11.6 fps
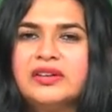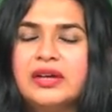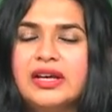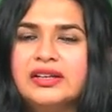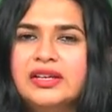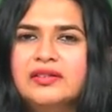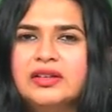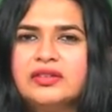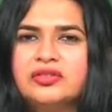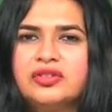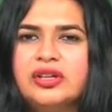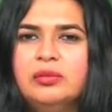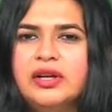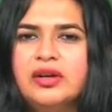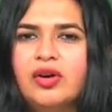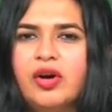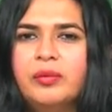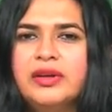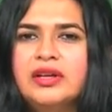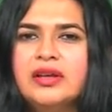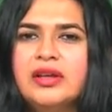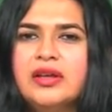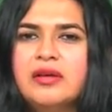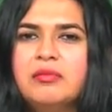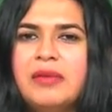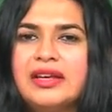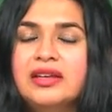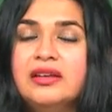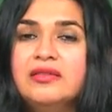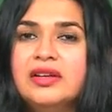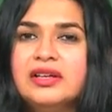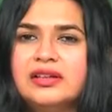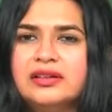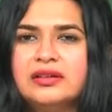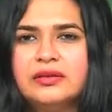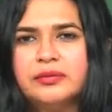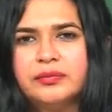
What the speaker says: again extremely common, Machiavellian,